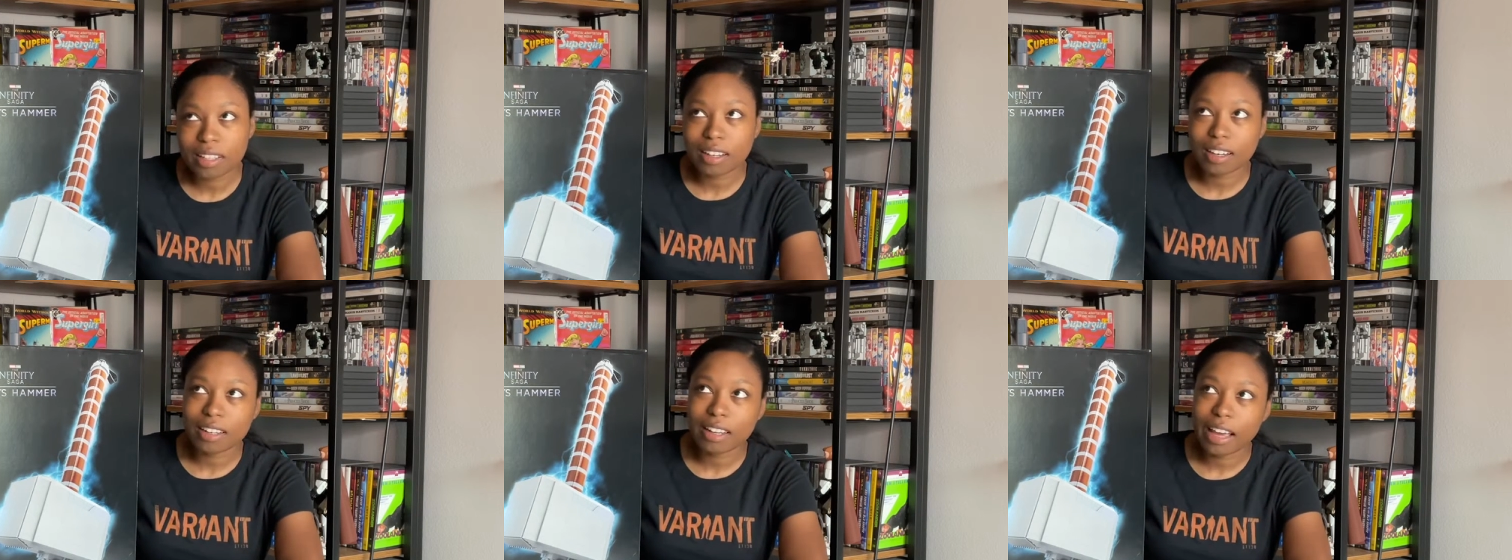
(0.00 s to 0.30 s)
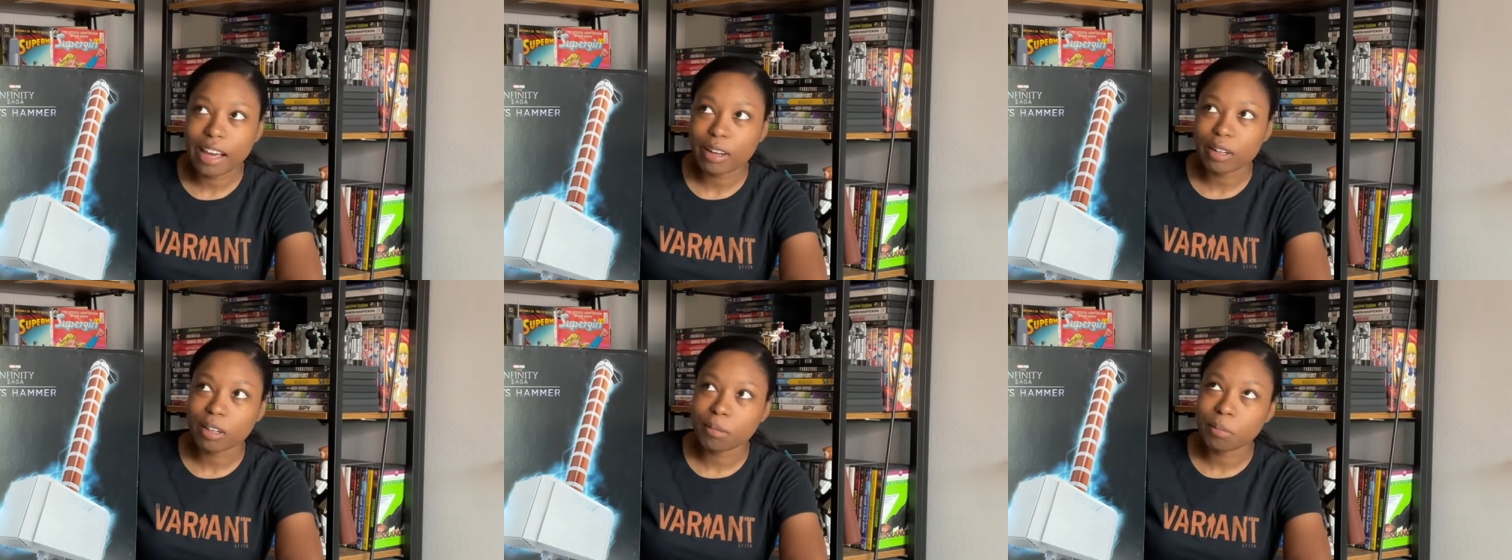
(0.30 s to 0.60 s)
on
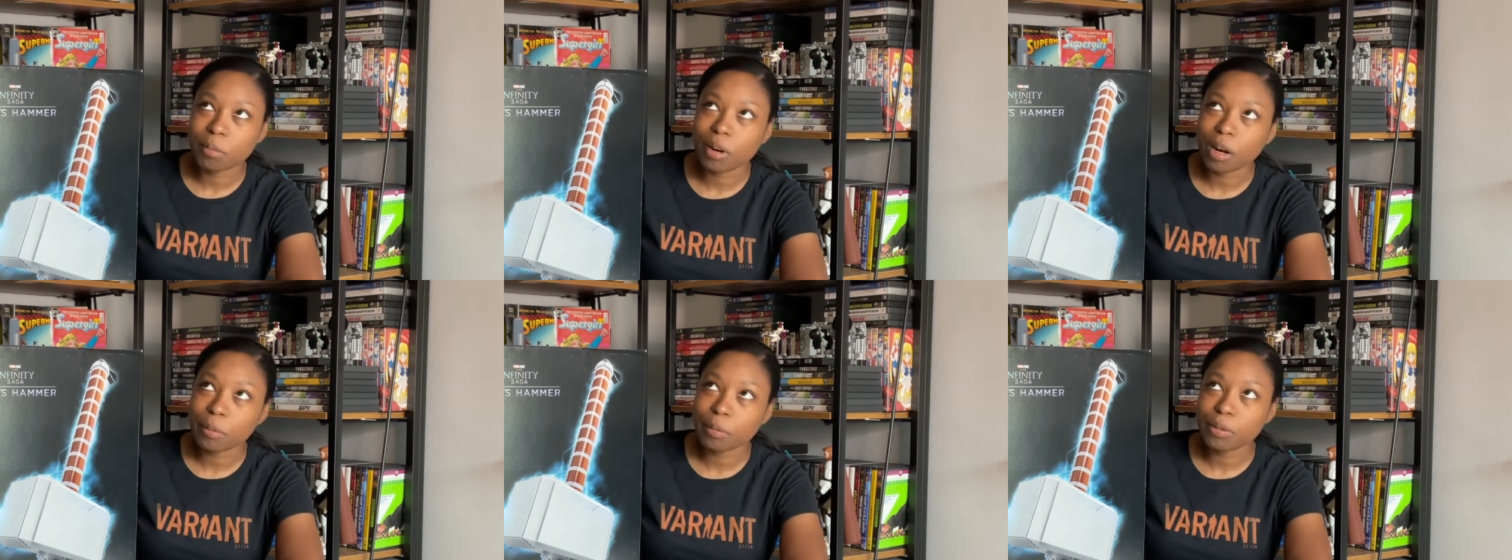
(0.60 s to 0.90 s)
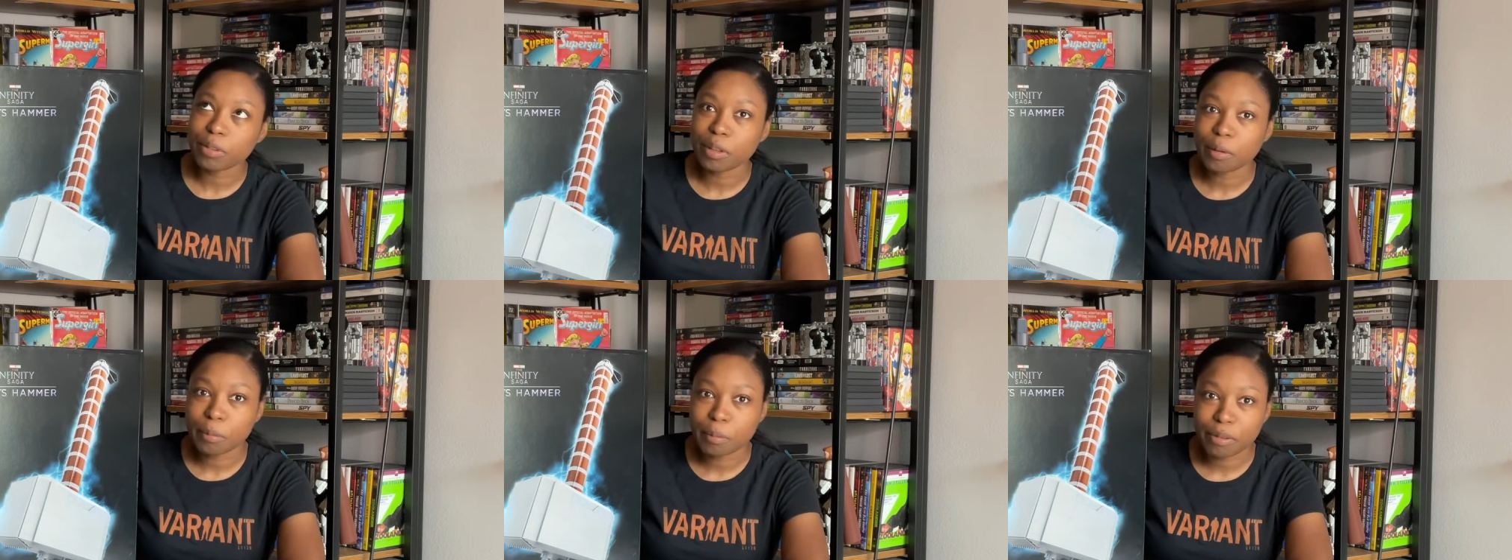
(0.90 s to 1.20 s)
how to
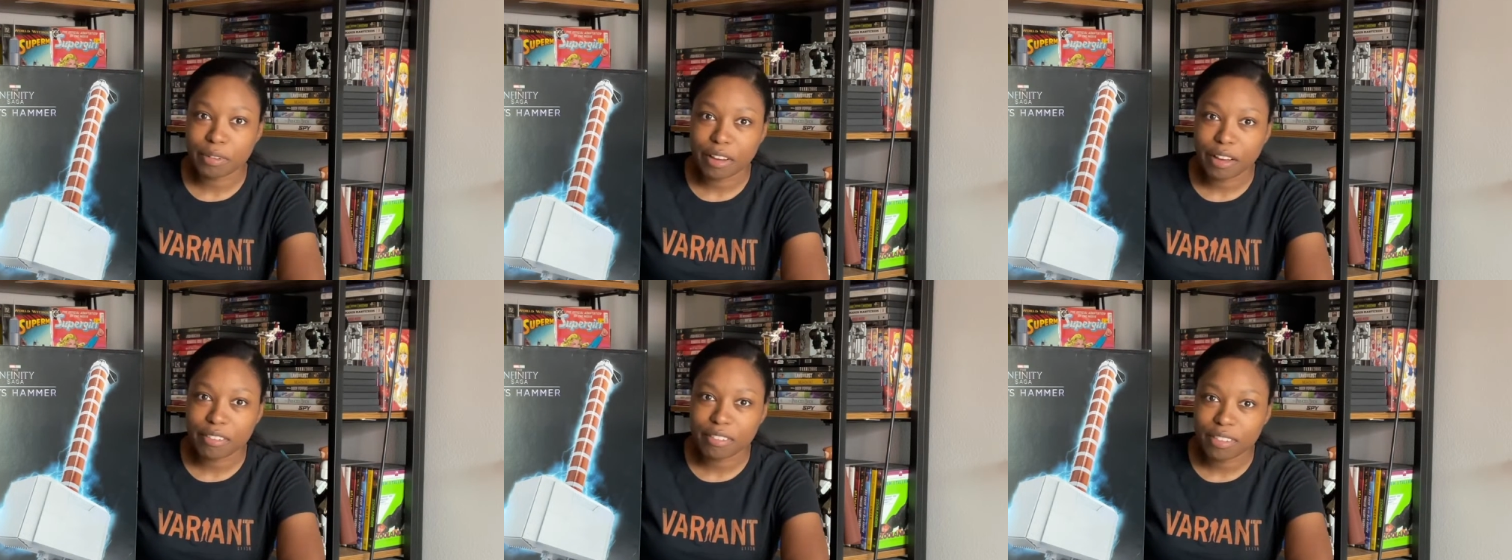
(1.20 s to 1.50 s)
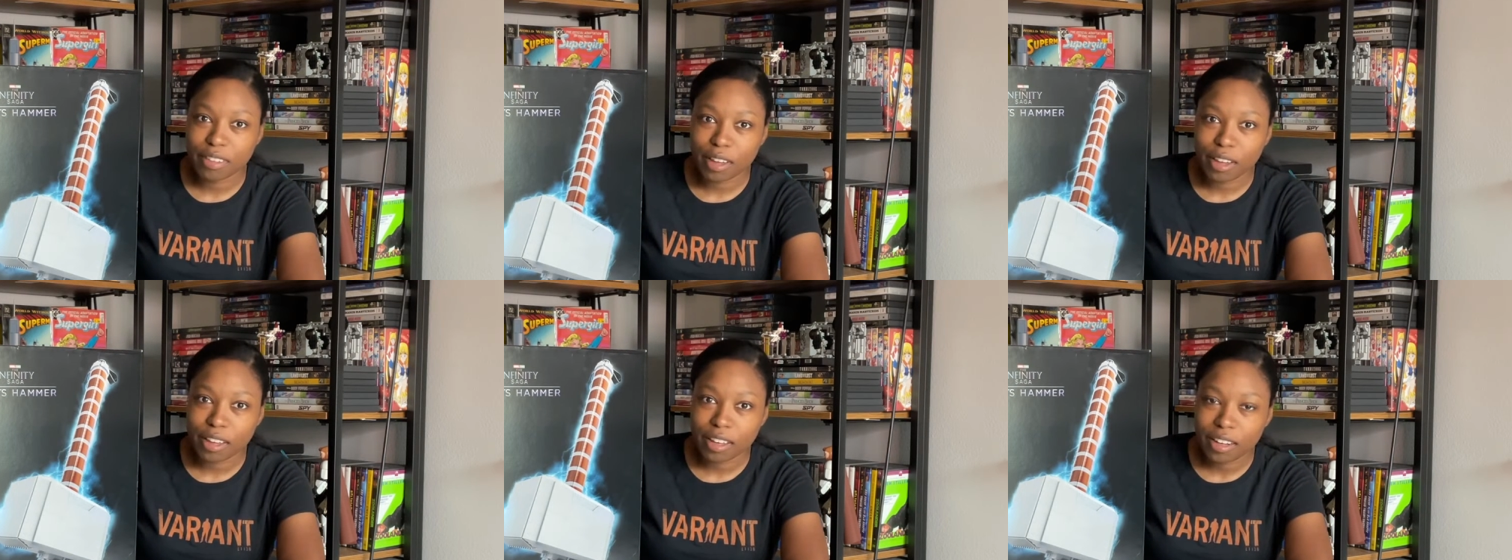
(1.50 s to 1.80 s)
properly pronounce
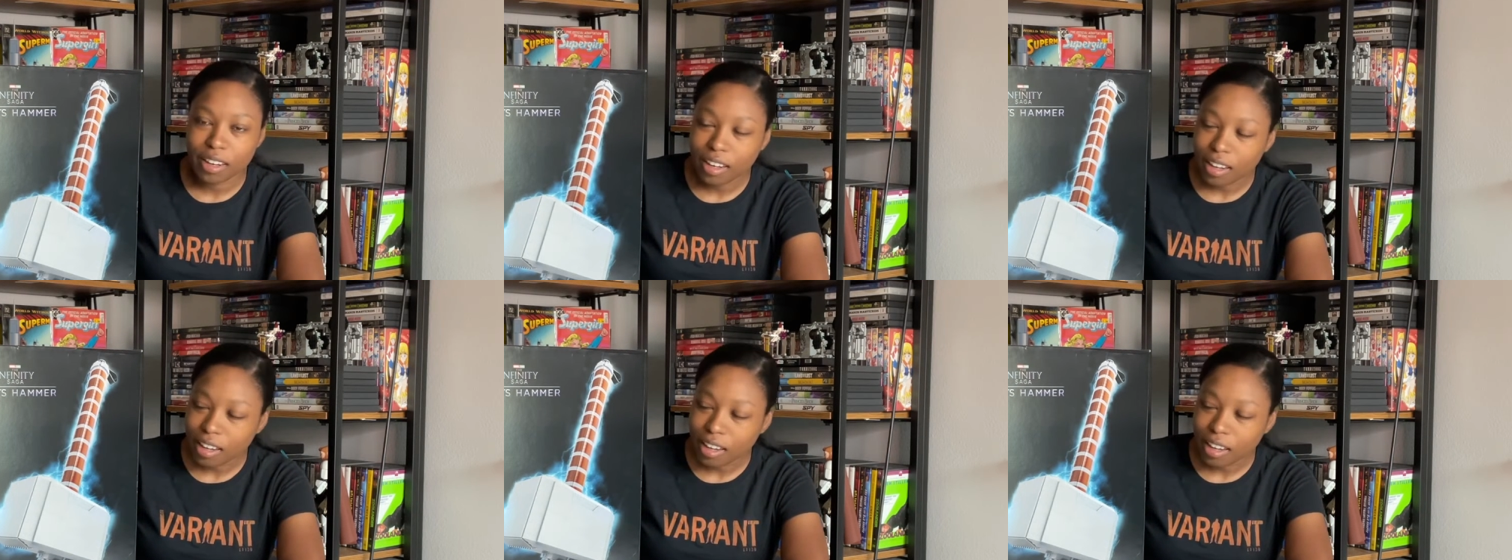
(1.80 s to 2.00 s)
that